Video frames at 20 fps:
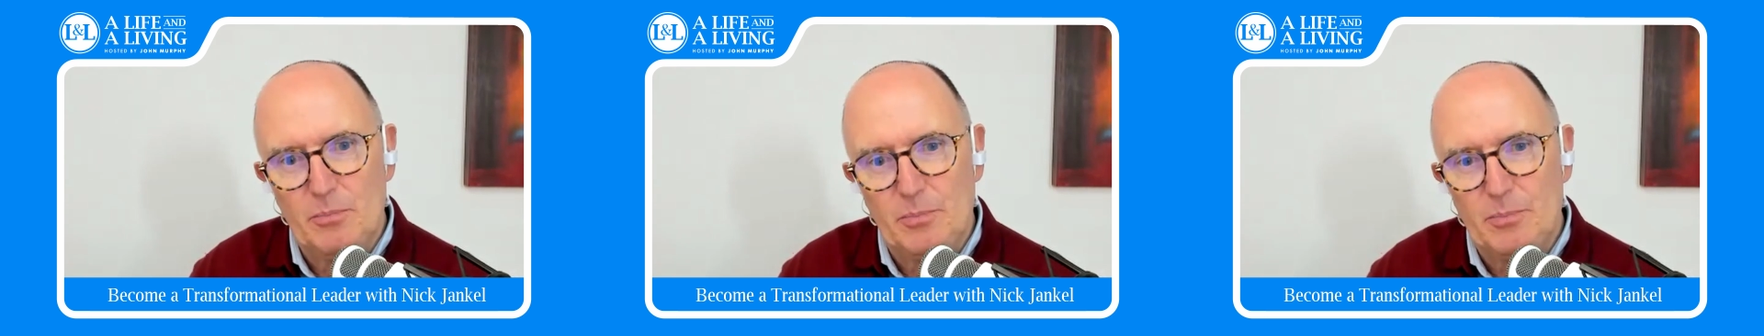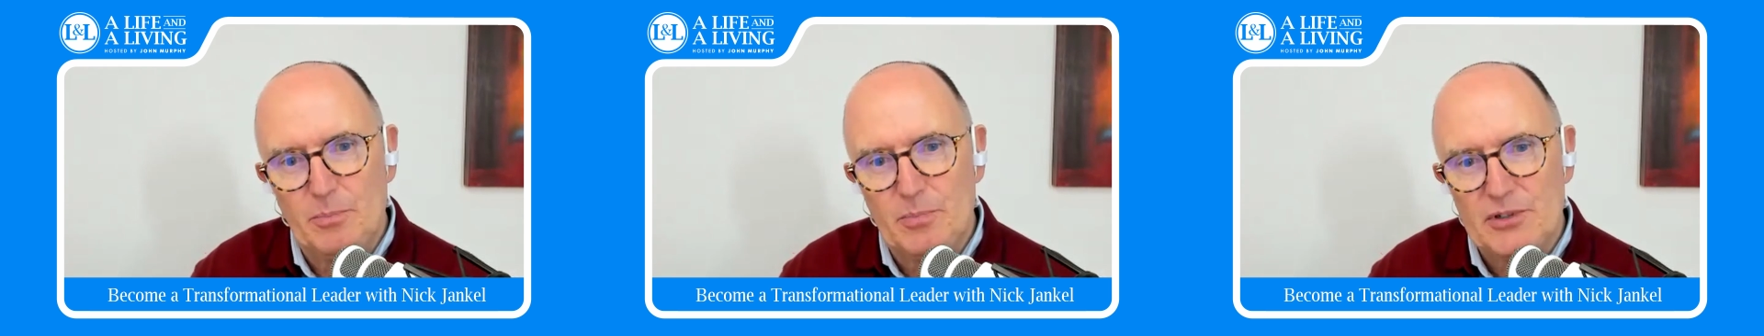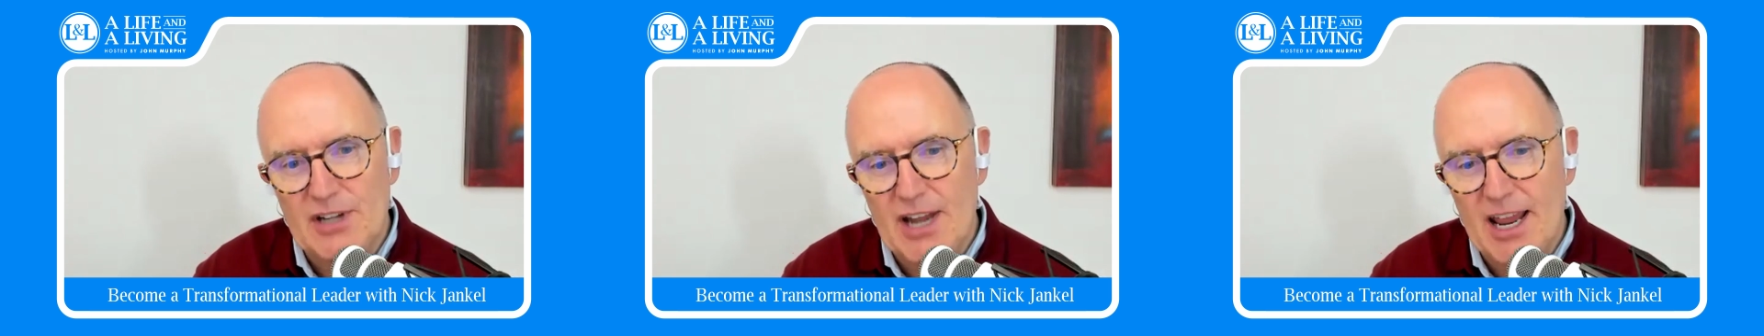
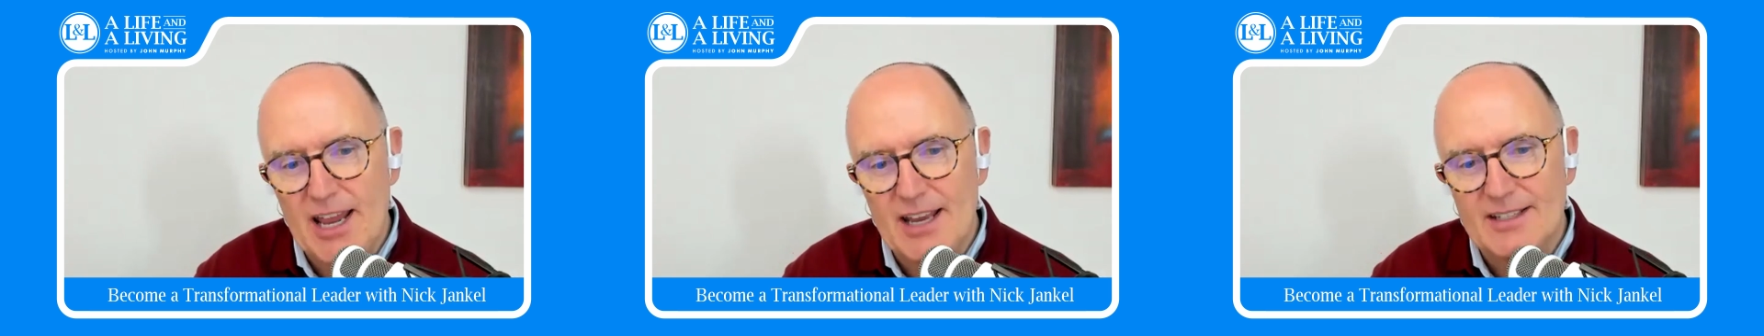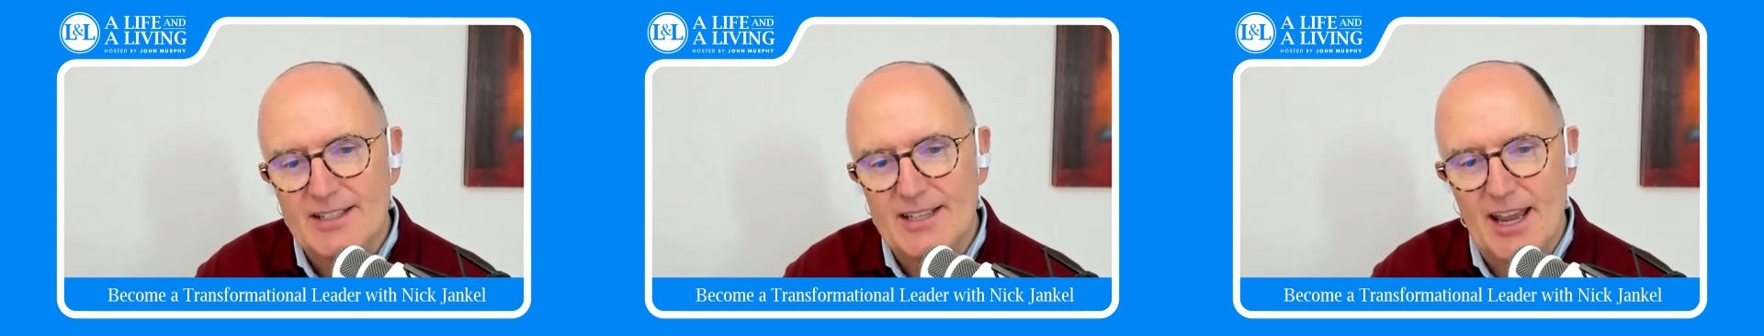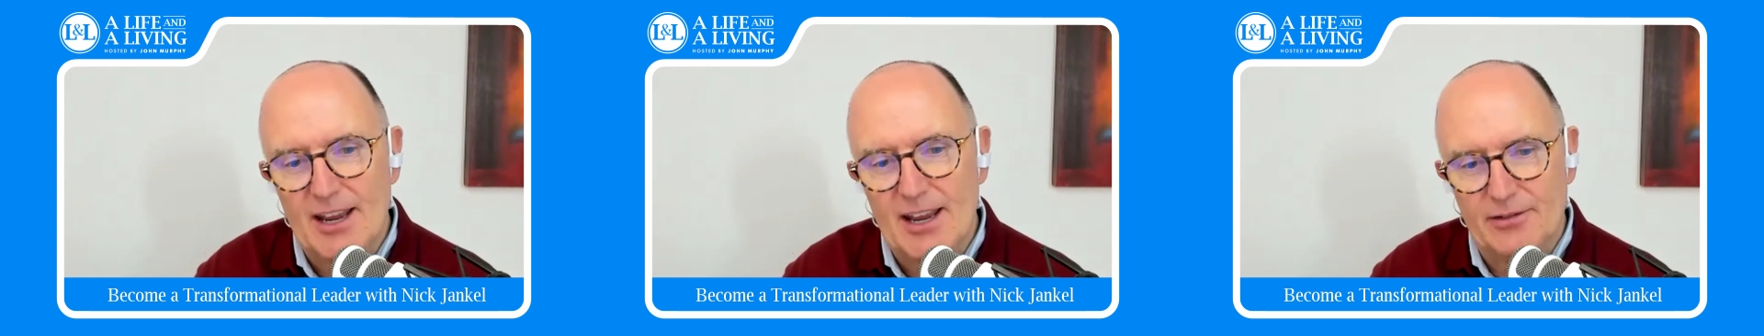staying
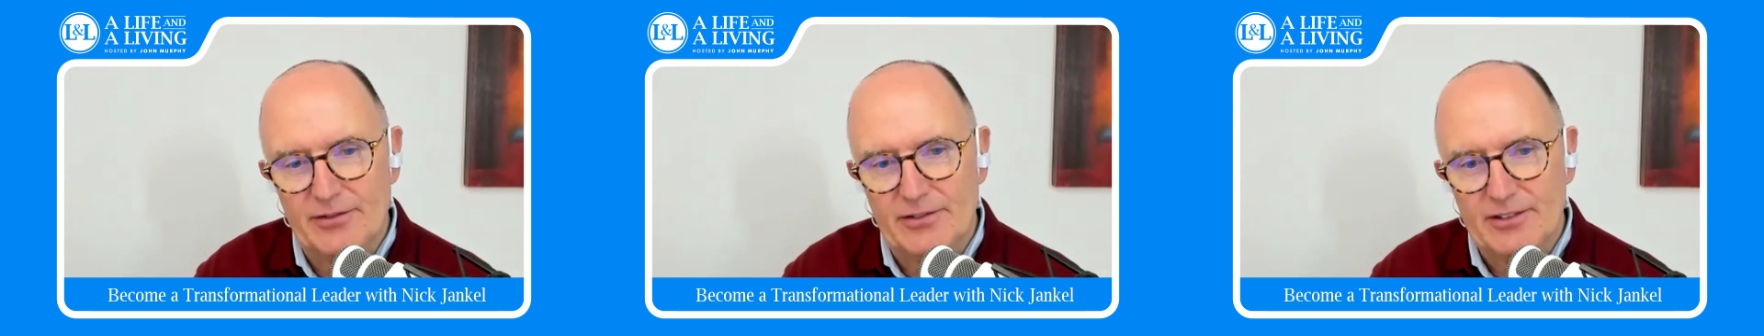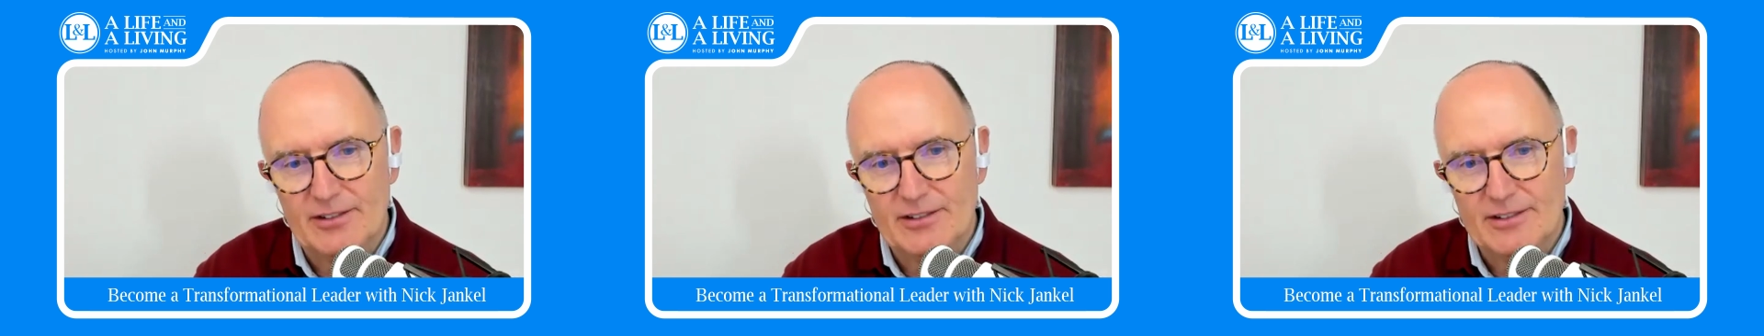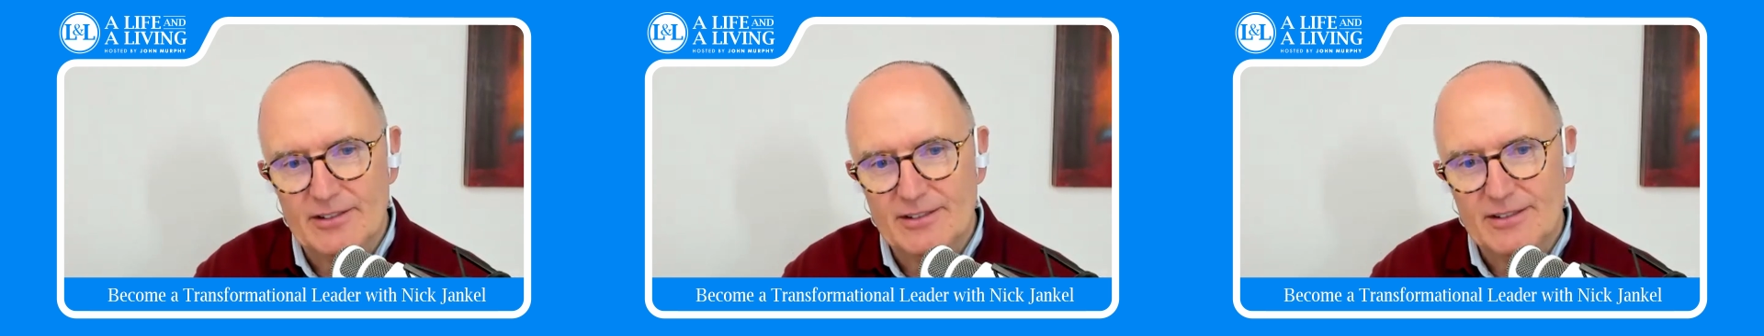safe,
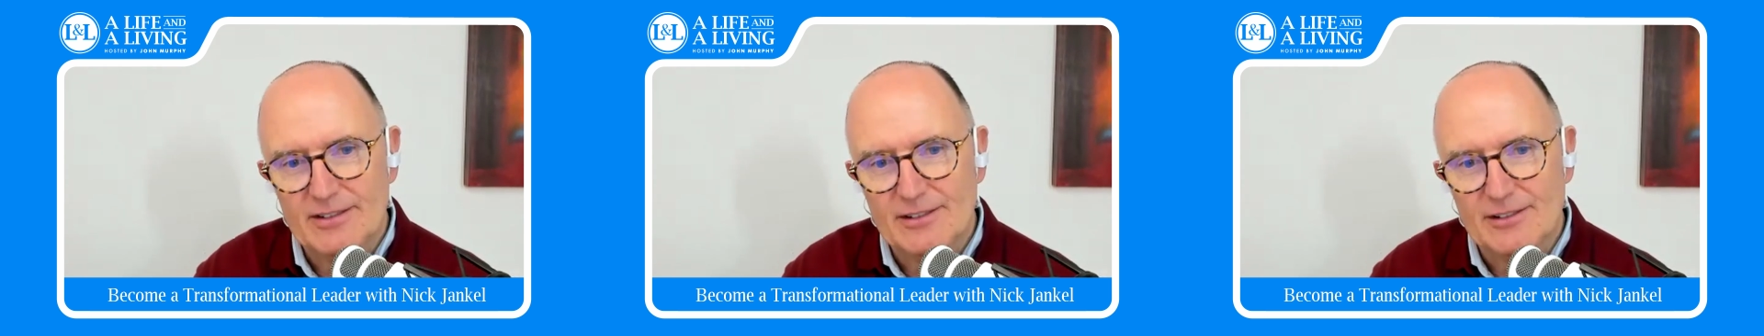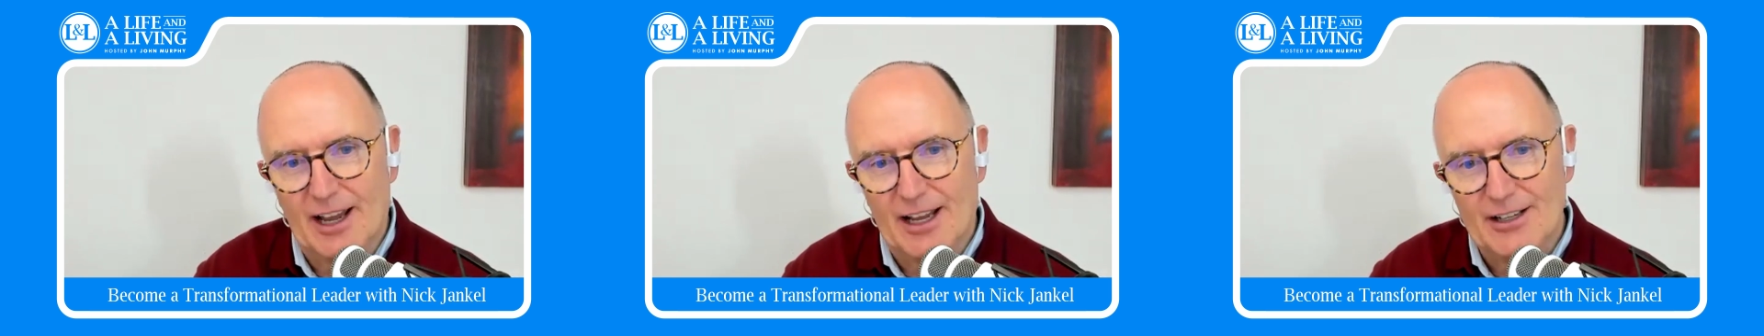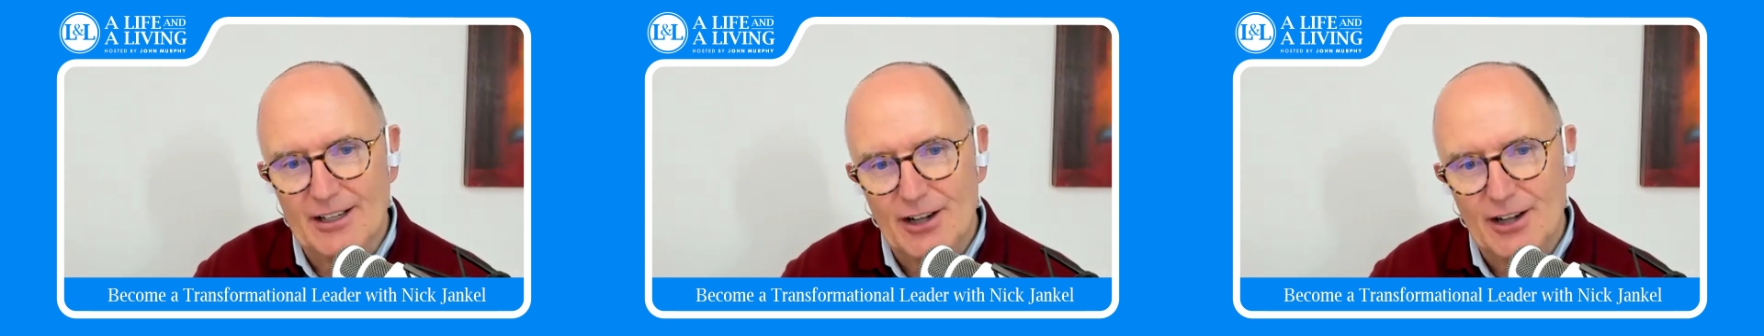right?